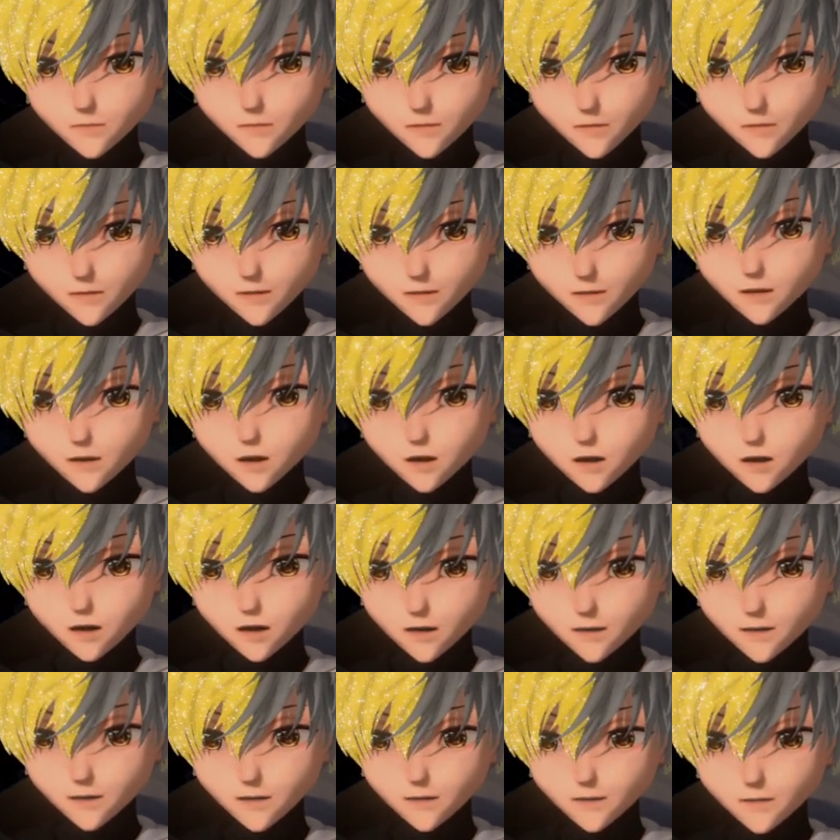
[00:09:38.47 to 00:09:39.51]
It'll
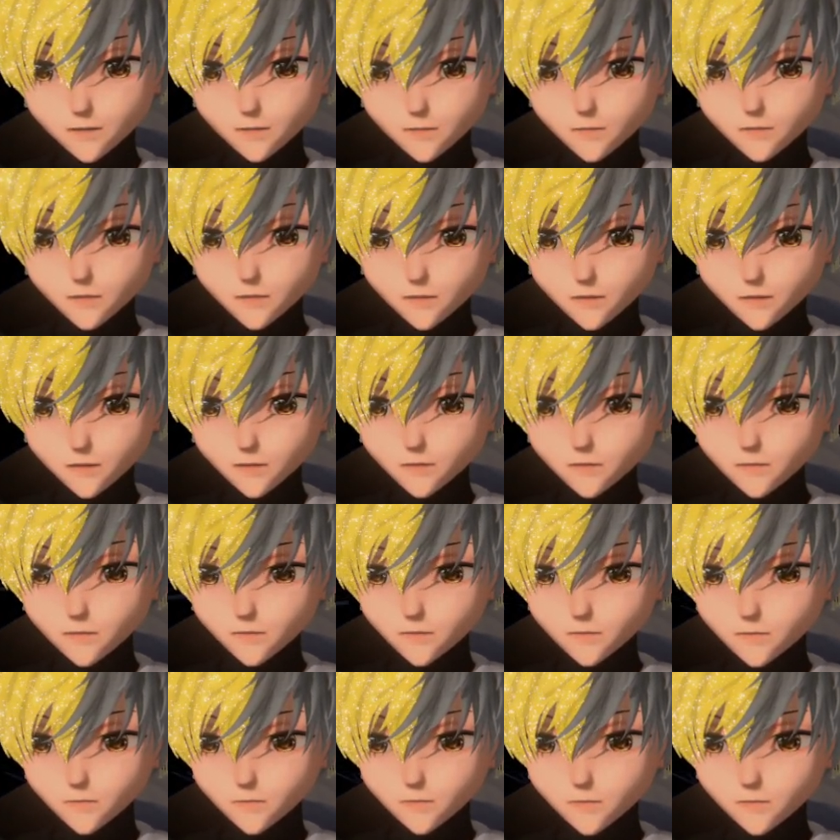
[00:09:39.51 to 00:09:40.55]
automatically be glowing.
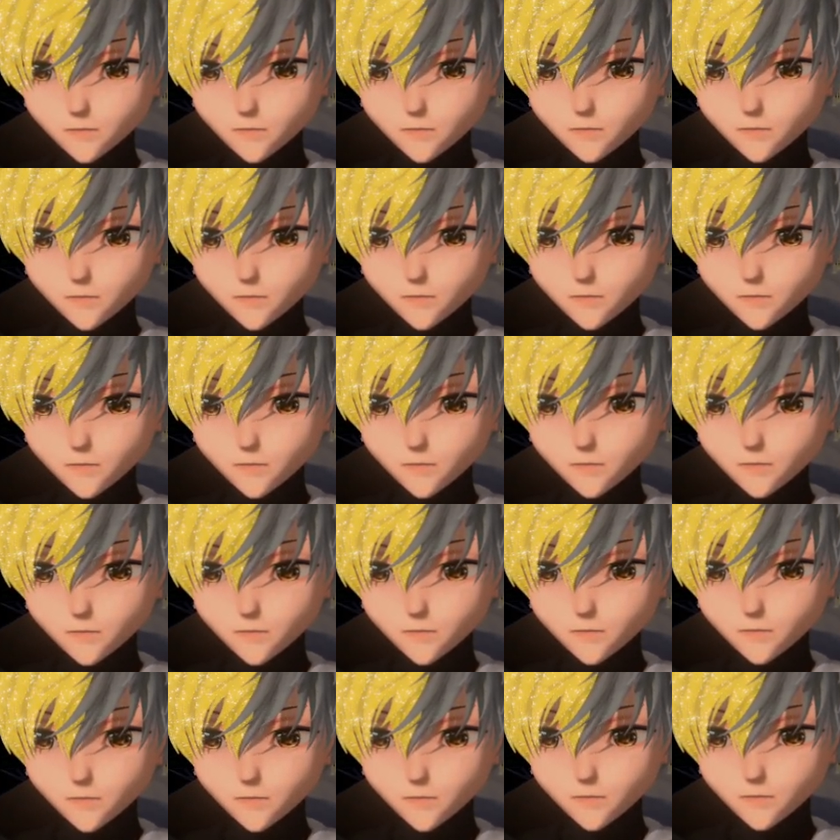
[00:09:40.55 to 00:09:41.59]
So
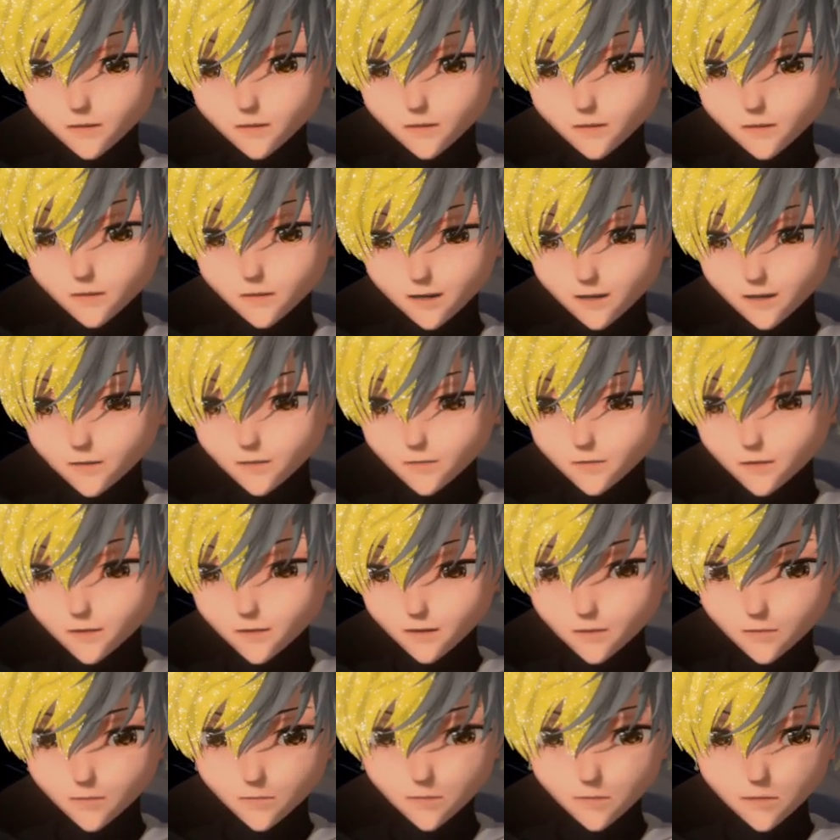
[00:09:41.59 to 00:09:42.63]
from the tiniest bit.
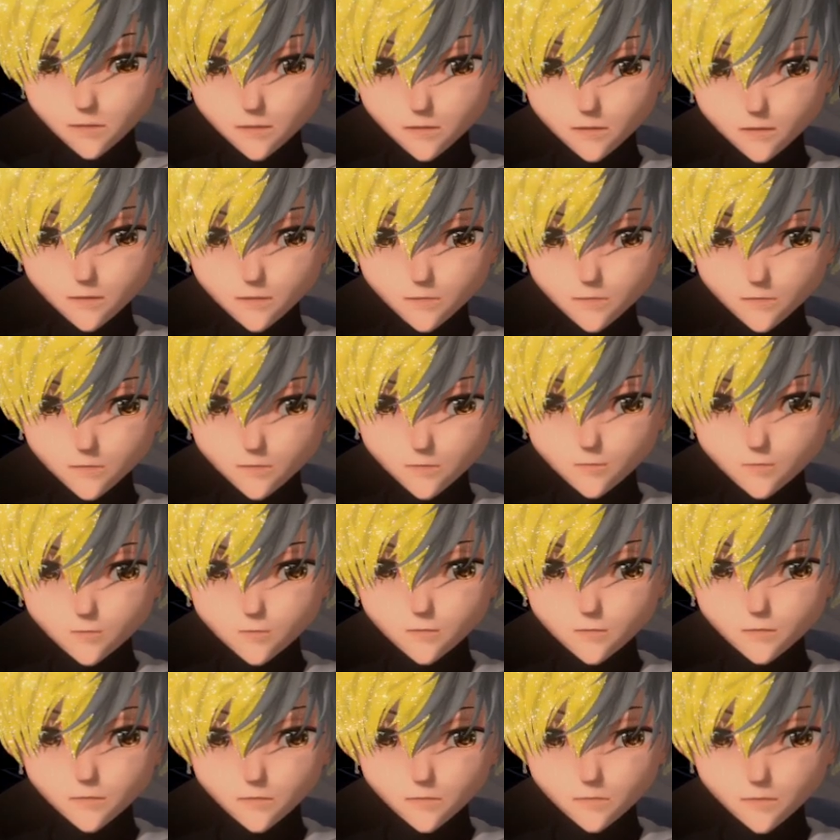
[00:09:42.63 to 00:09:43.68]

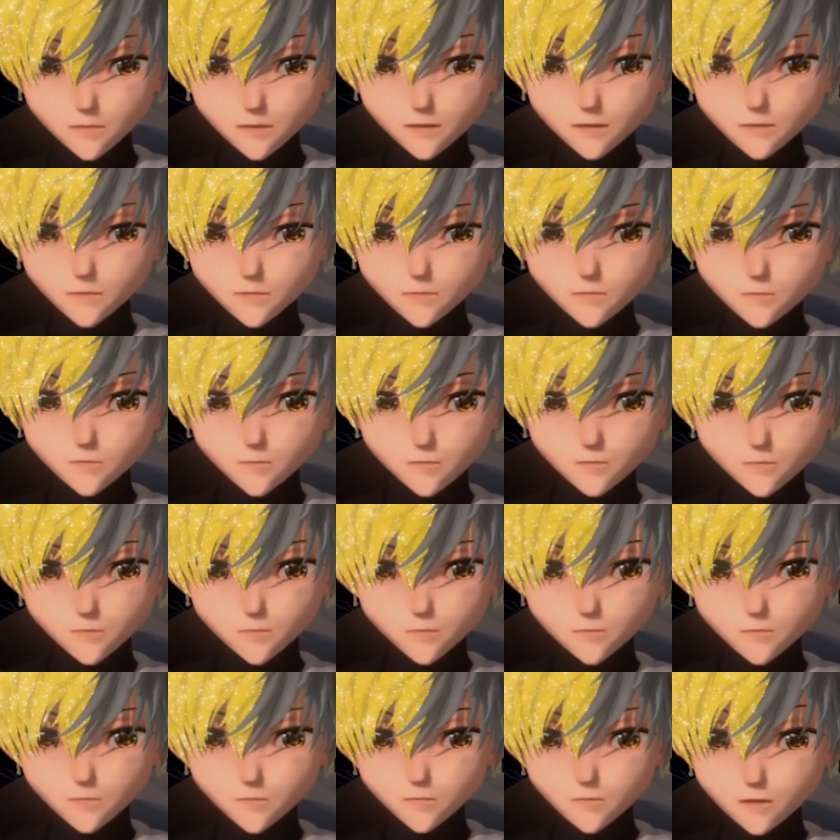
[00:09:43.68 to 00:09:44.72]
But
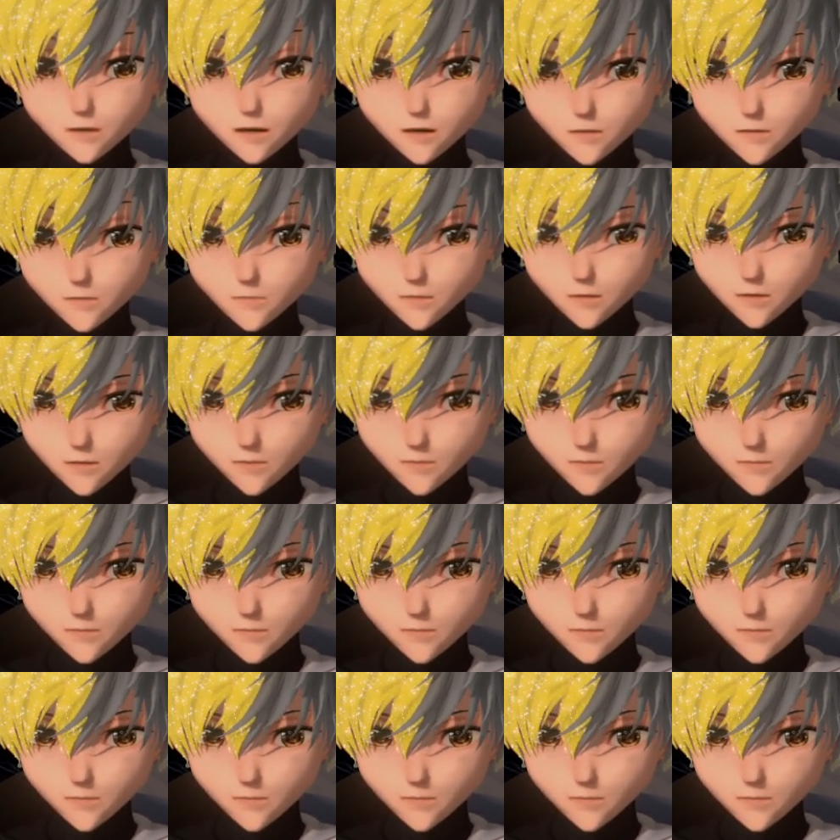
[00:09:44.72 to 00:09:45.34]
you can do more.